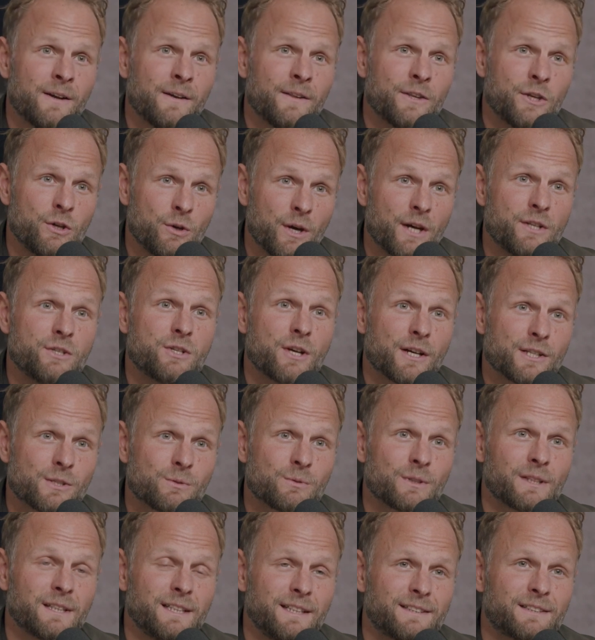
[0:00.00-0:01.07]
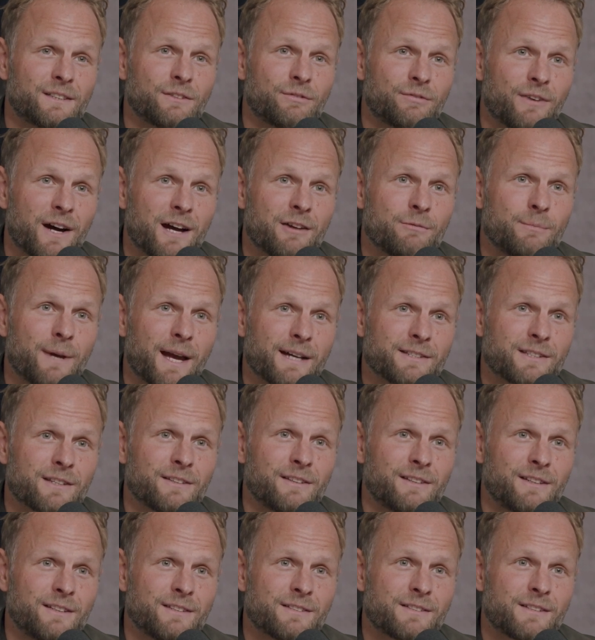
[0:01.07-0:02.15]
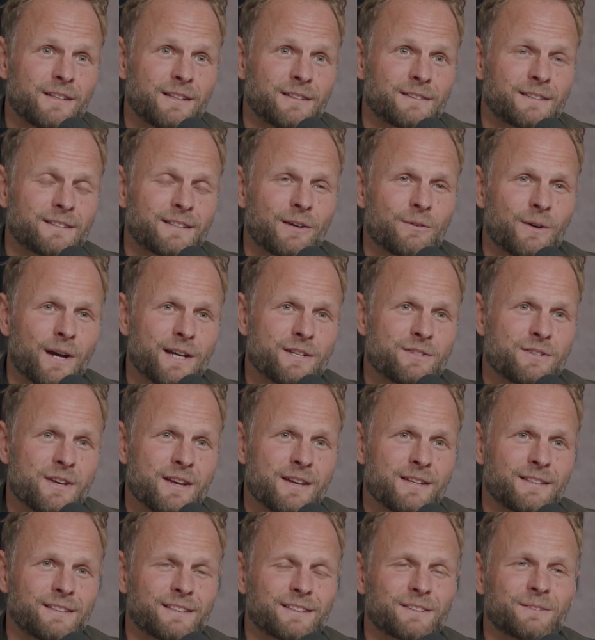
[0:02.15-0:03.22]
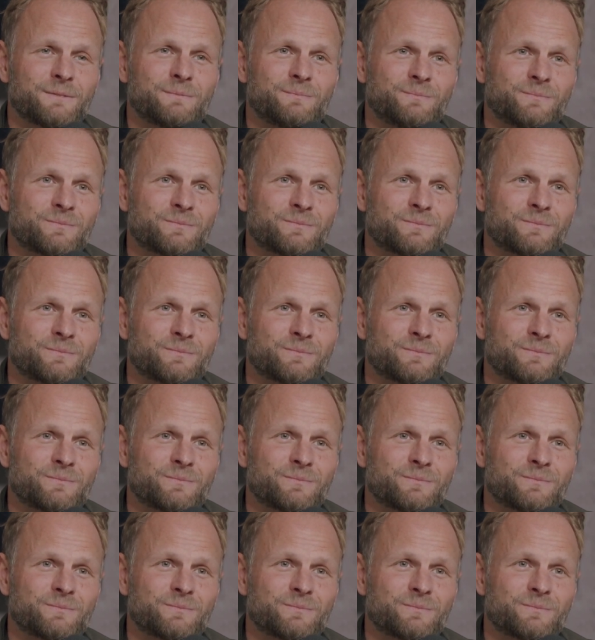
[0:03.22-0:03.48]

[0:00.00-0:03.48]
you had just released The 5 Masculine Instincts. Is that right, Chase?